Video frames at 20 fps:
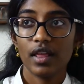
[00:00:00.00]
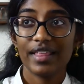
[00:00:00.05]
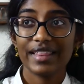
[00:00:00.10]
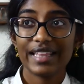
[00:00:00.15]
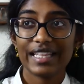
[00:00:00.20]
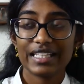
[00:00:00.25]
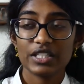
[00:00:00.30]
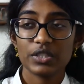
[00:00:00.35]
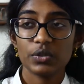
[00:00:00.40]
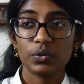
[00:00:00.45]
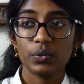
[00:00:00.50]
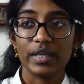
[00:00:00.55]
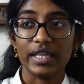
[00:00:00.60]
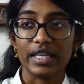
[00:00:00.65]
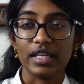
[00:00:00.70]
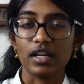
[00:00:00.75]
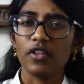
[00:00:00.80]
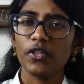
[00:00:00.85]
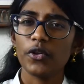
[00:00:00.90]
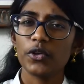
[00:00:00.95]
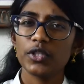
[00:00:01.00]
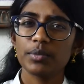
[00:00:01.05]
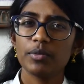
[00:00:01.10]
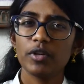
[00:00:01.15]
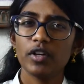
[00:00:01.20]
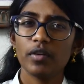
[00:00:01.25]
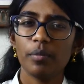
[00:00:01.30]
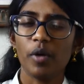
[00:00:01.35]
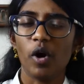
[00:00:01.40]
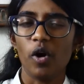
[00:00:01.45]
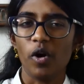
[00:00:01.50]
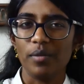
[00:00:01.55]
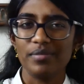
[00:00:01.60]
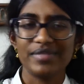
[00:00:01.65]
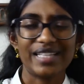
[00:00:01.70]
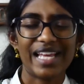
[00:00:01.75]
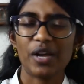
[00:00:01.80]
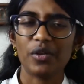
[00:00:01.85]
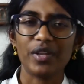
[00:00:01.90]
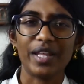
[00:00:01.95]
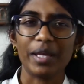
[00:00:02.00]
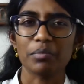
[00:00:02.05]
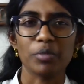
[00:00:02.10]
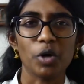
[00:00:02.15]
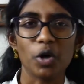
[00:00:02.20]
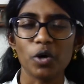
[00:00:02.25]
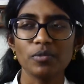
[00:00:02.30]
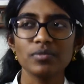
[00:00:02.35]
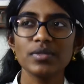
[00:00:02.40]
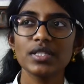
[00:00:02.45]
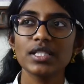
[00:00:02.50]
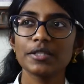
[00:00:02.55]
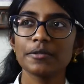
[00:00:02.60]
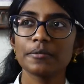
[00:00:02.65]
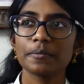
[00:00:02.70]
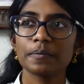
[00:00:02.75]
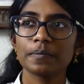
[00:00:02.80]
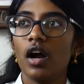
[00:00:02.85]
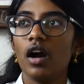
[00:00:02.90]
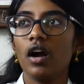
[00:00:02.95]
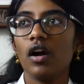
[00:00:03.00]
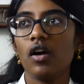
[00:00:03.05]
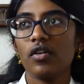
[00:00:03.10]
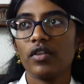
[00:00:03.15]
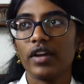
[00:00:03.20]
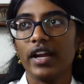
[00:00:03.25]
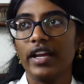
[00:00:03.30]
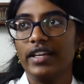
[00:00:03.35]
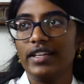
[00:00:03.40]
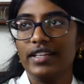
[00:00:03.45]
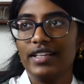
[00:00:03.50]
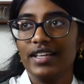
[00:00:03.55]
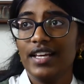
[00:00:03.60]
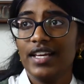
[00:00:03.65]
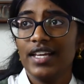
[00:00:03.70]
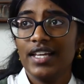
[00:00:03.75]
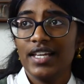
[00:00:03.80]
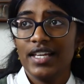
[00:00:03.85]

That's sweet. Although it's a book of poems. I don't like poems. Oh, great.